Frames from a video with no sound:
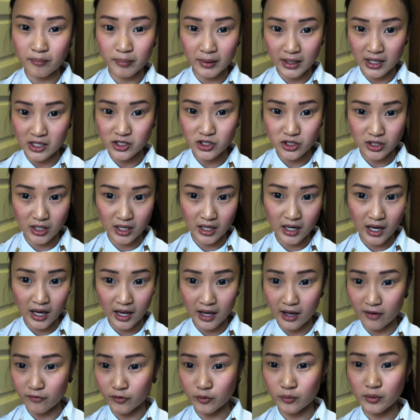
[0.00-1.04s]
blush that I
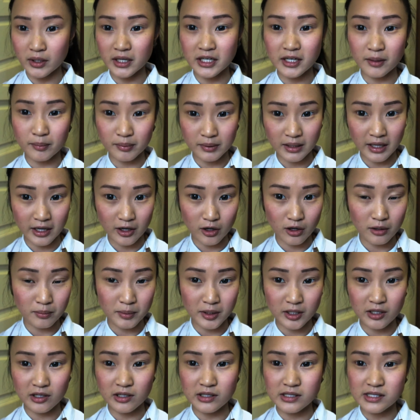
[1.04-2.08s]
have already applied on
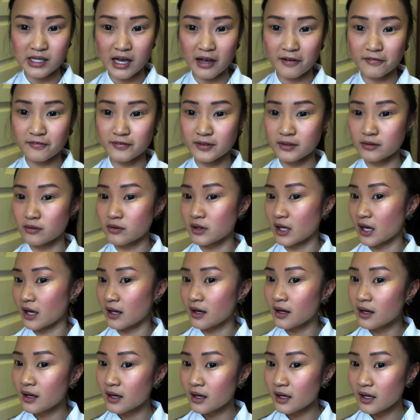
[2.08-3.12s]
because I feel that
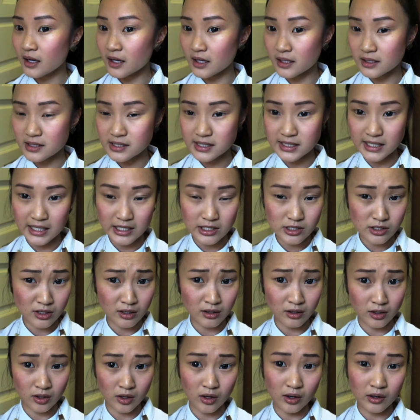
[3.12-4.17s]
it stays
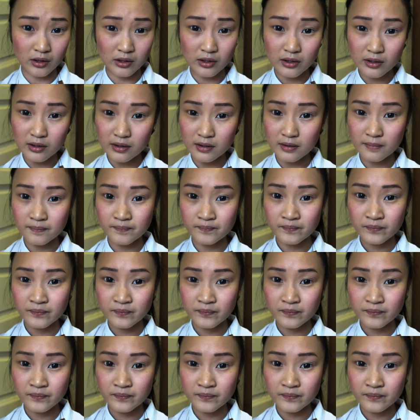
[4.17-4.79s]
on longer.